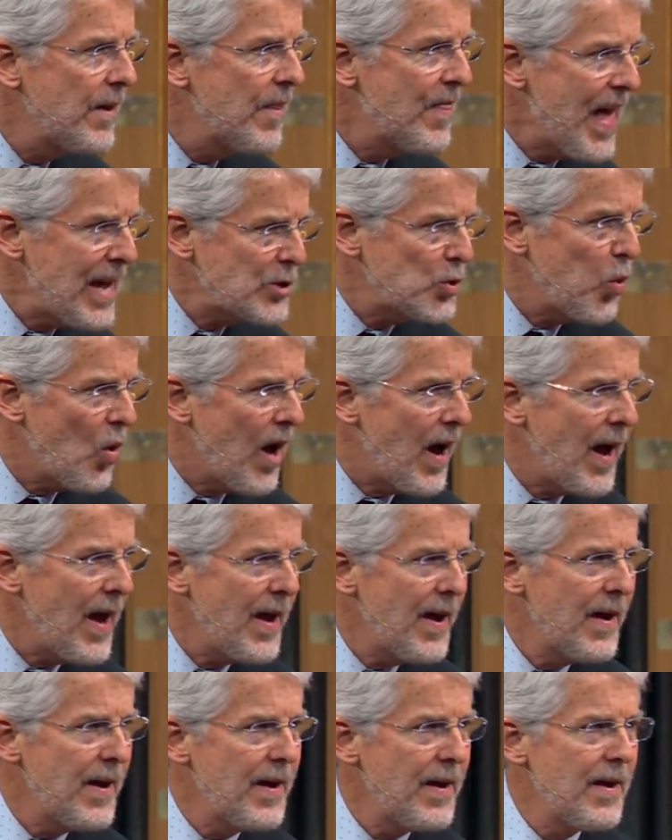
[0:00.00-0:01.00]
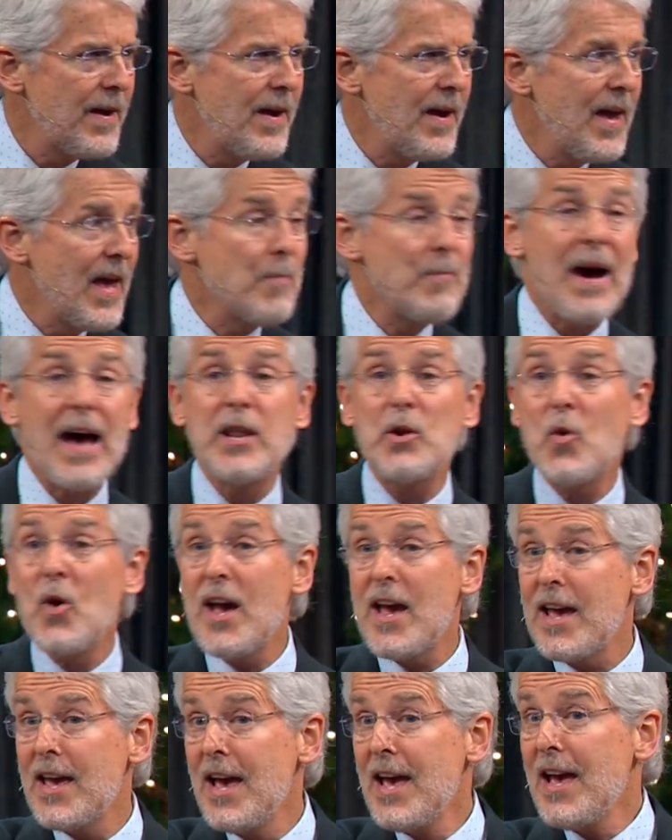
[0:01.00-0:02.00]
That's why. And by the
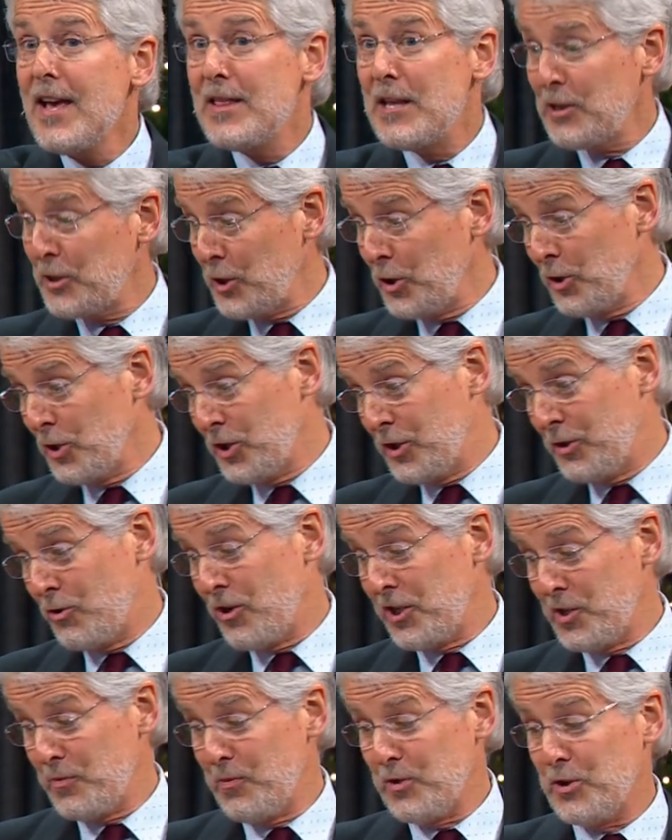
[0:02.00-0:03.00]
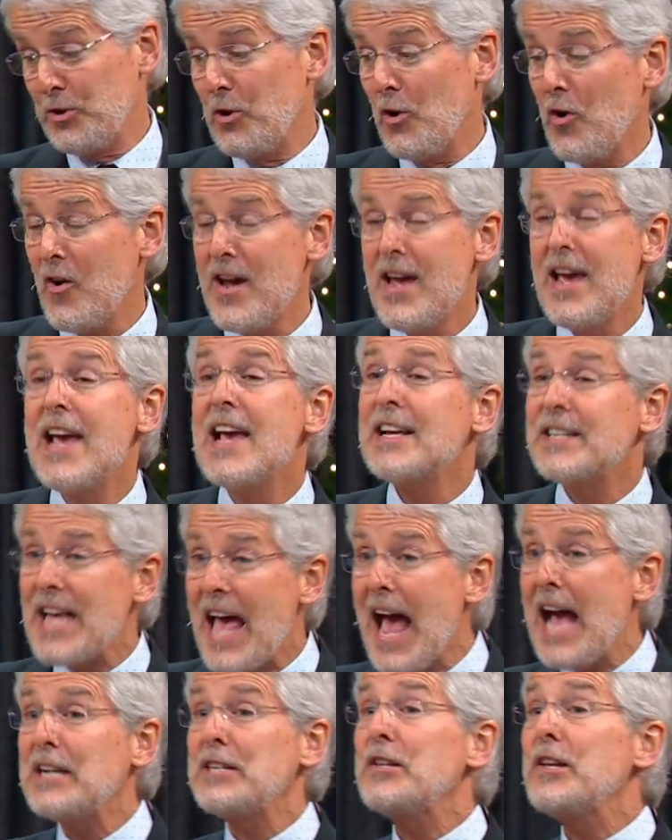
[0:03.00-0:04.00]
way, this little Christmas story is
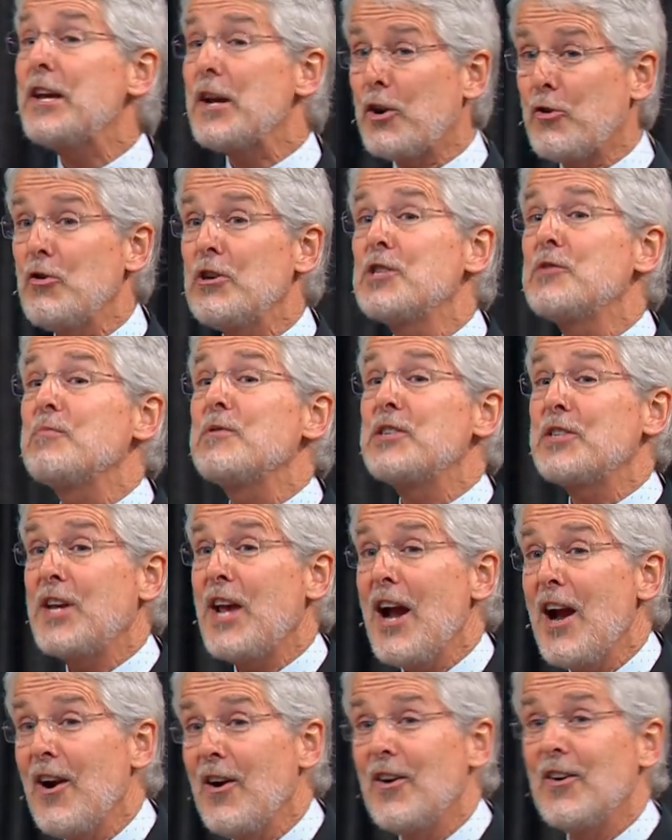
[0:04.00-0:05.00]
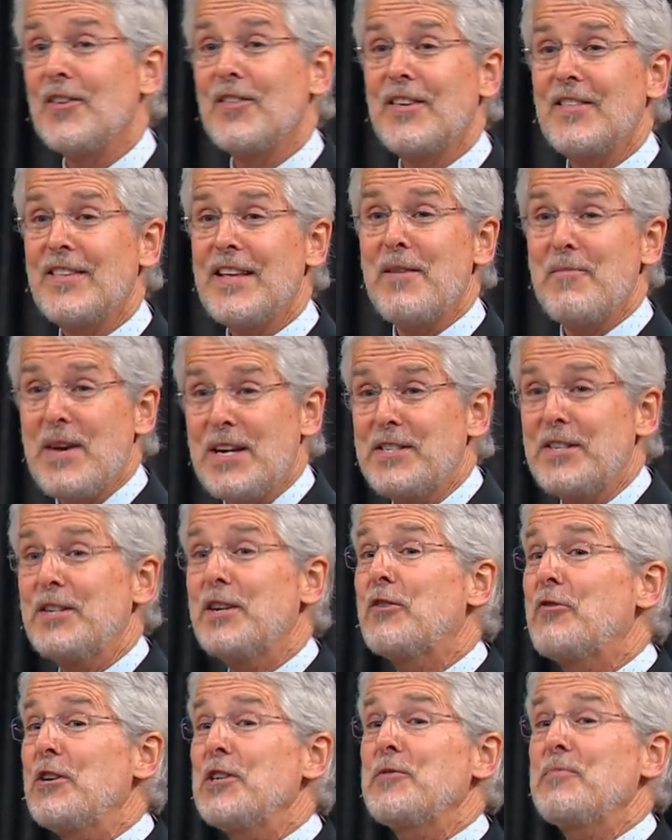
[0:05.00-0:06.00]
actually a Christmas carol. That makes it
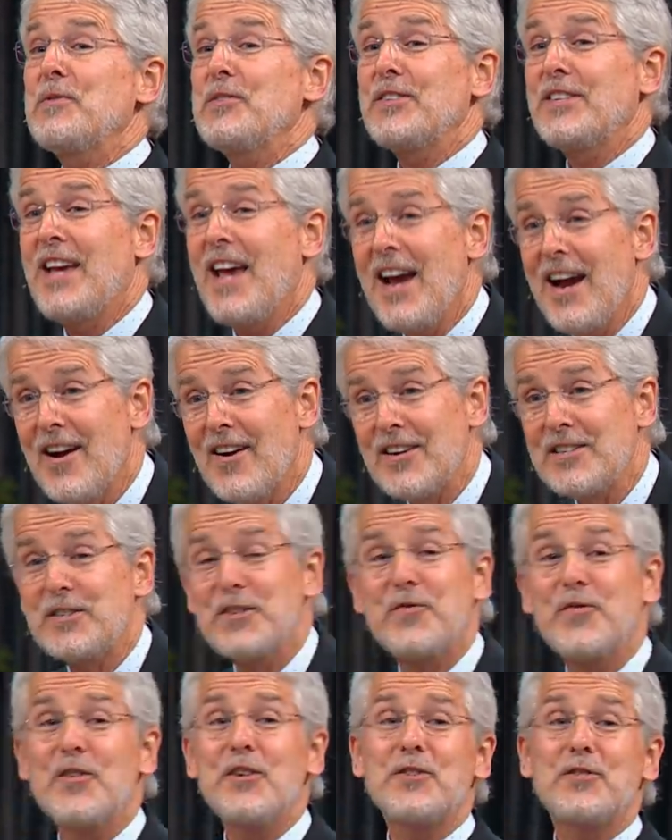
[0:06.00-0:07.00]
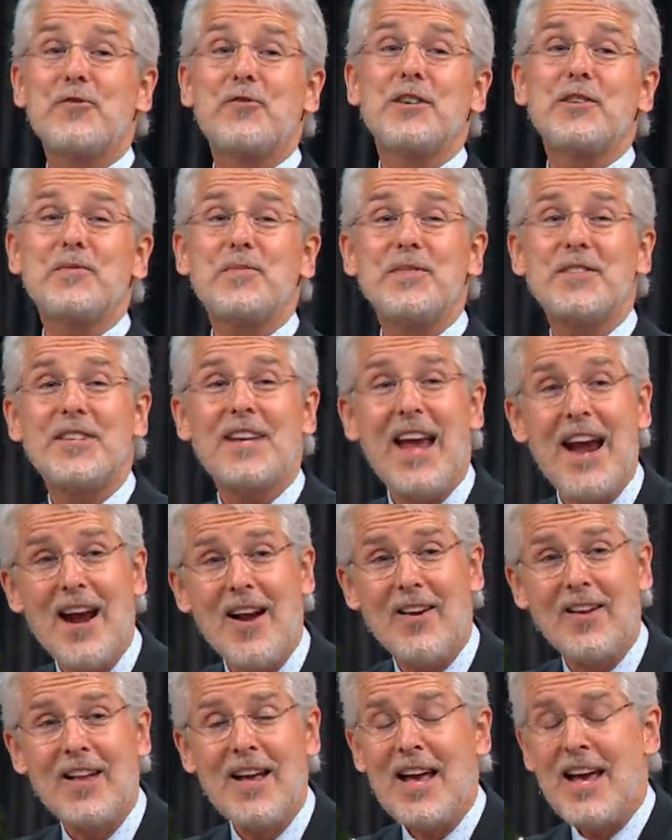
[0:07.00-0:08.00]
a Christmas carol. It's the first Christmas
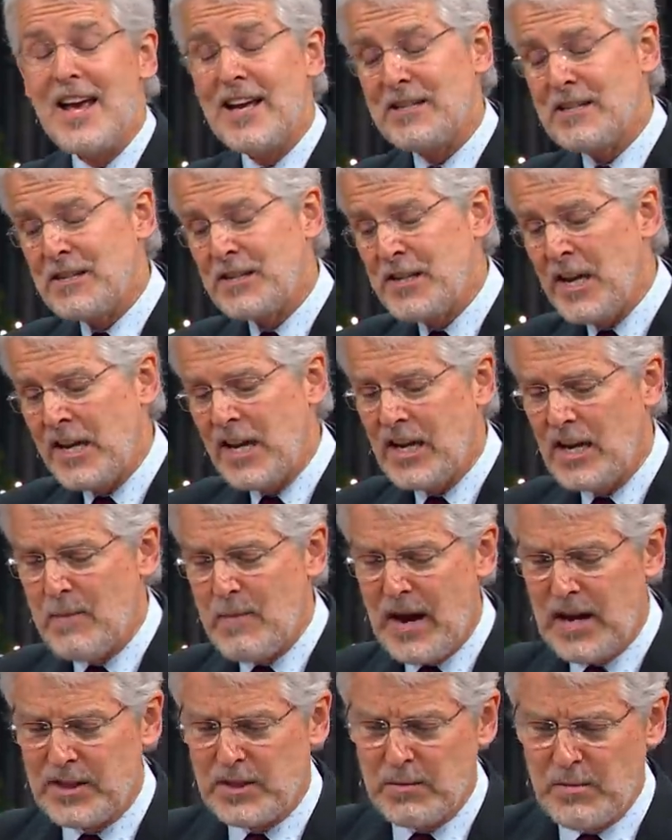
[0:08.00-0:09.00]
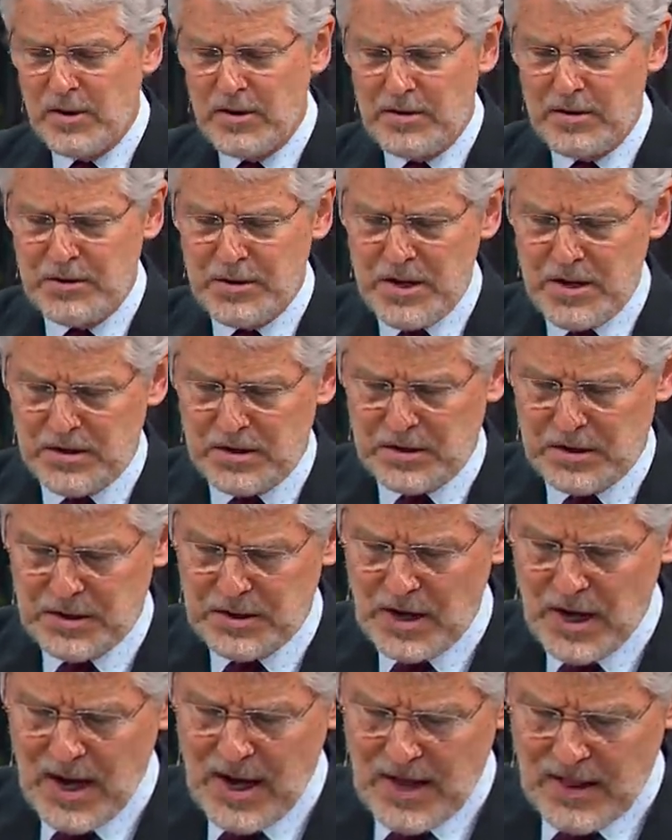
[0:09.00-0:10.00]
carol. It's singing about the birth of
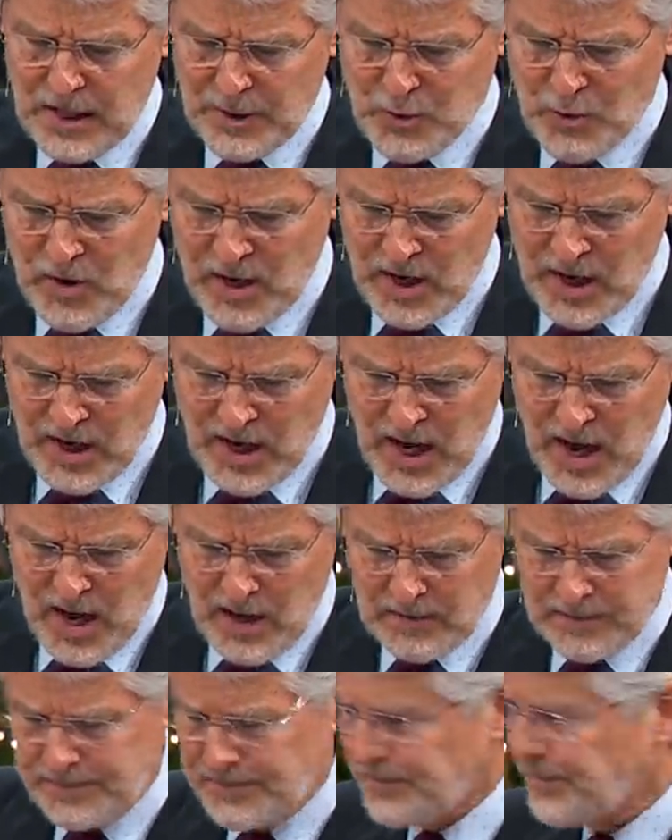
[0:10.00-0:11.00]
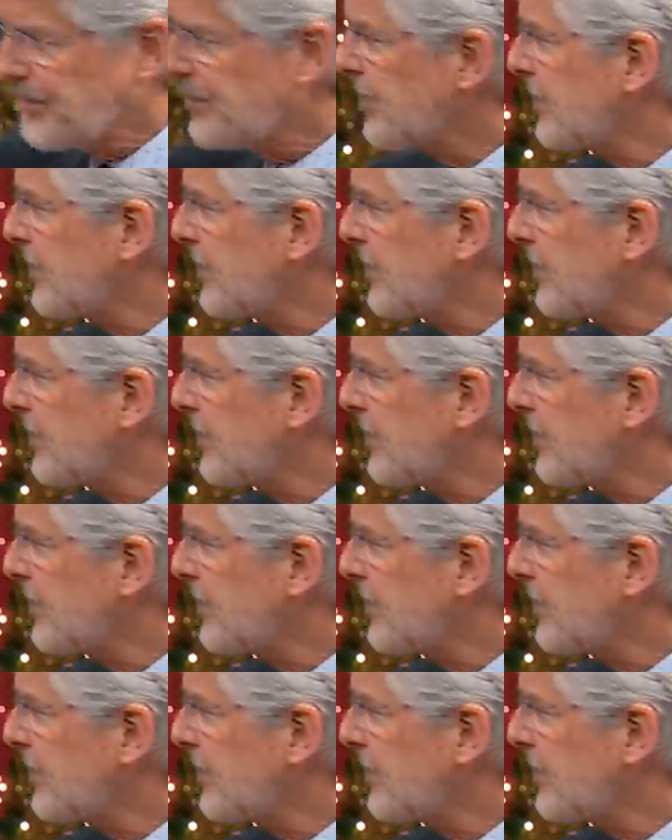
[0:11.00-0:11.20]
Jesus. Let's read it again.